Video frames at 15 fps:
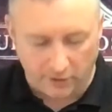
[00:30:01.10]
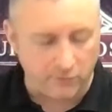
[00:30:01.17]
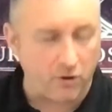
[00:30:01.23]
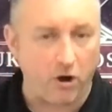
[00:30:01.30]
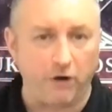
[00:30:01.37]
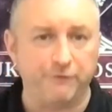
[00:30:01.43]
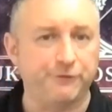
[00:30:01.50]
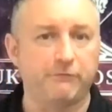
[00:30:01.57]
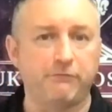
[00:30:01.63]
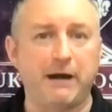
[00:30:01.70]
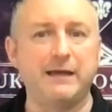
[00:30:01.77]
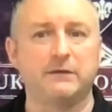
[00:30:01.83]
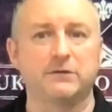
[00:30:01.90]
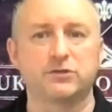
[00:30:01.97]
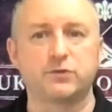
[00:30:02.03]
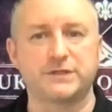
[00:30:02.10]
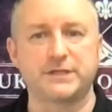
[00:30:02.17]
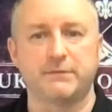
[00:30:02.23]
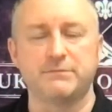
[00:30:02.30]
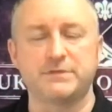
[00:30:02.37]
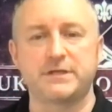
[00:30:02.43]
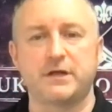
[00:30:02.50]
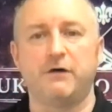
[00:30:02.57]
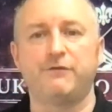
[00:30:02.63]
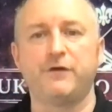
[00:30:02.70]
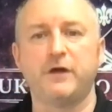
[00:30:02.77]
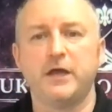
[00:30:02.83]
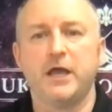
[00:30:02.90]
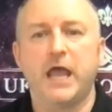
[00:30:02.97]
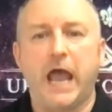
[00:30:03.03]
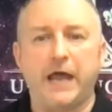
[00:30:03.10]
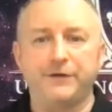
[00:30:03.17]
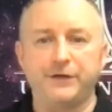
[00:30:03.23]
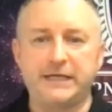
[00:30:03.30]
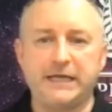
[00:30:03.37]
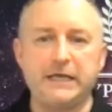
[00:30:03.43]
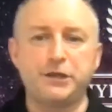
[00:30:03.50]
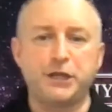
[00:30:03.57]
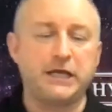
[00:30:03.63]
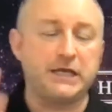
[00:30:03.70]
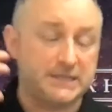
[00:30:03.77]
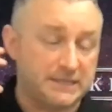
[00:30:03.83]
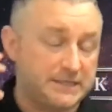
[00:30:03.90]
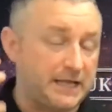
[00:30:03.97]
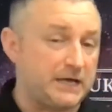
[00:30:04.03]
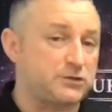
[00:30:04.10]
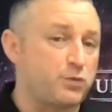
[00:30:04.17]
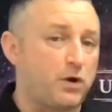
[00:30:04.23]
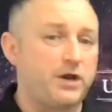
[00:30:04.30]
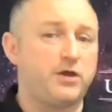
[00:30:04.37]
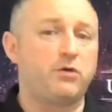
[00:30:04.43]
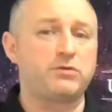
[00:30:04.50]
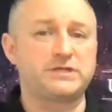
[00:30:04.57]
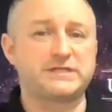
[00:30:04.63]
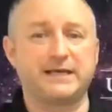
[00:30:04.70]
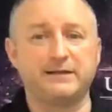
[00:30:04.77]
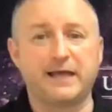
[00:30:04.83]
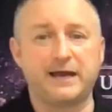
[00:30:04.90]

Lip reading: off the rails with some stuff. And the key thing is that's why I always tell that